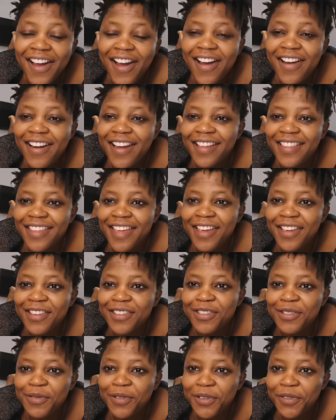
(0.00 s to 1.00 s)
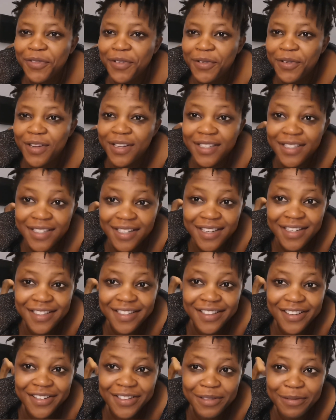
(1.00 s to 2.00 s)
All right, thank you so much for
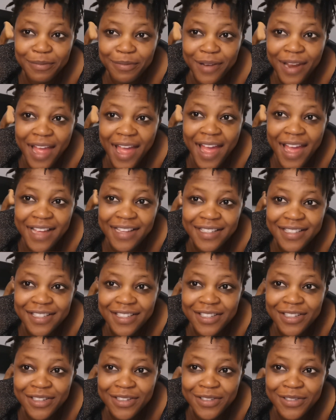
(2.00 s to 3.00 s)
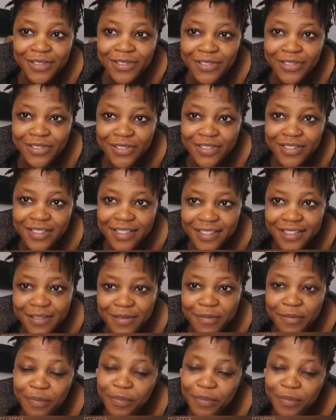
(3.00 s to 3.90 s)
watching. God bless you.